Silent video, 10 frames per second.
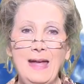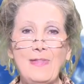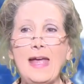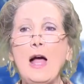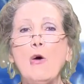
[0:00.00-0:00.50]

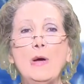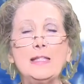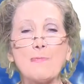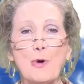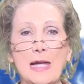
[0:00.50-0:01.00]
They
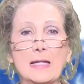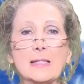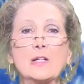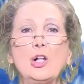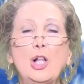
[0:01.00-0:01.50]
always bring
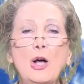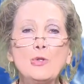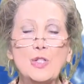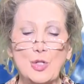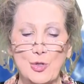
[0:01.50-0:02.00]
us
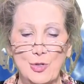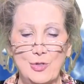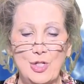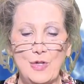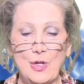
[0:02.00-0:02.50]
closer
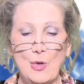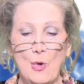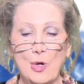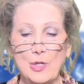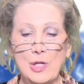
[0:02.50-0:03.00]
to the
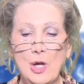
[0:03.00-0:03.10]
Lord.